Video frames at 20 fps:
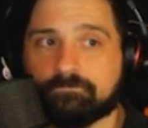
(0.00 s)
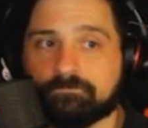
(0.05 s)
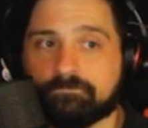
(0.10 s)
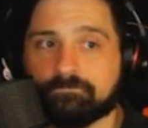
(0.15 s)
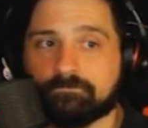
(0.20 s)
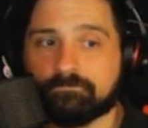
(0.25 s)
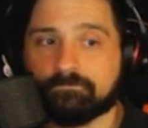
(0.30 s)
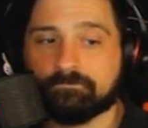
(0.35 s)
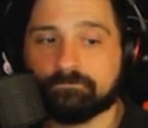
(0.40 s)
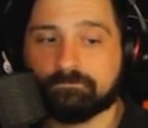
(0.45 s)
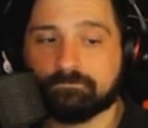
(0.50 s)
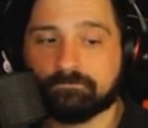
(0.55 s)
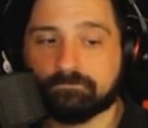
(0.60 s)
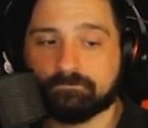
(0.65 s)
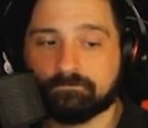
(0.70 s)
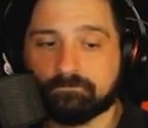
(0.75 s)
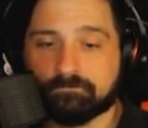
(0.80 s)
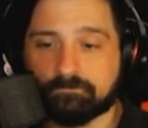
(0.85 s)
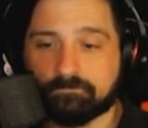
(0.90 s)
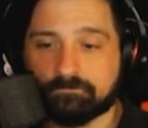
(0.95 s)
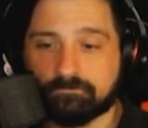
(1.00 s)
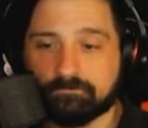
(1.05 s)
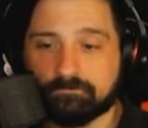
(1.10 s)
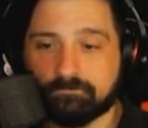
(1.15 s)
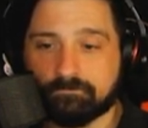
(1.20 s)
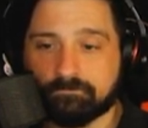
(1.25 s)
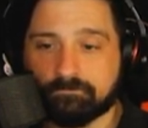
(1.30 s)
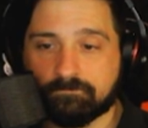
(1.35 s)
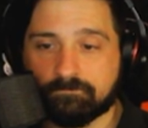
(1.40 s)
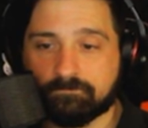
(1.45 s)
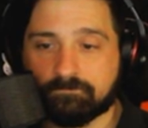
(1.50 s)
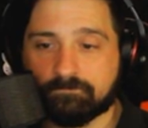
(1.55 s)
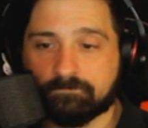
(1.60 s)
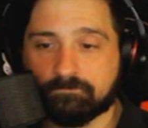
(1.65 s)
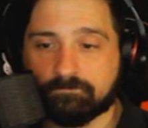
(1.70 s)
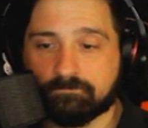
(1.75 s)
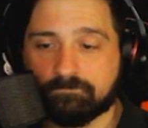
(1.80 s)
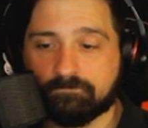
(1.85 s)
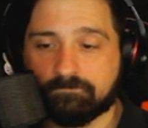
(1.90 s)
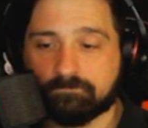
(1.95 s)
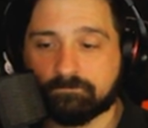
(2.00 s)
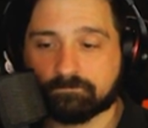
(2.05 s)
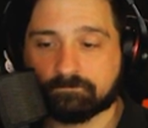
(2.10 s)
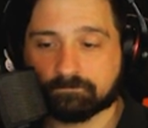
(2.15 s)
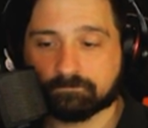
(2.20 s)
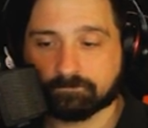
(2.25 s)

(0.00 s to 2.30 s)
This person isn't speaking.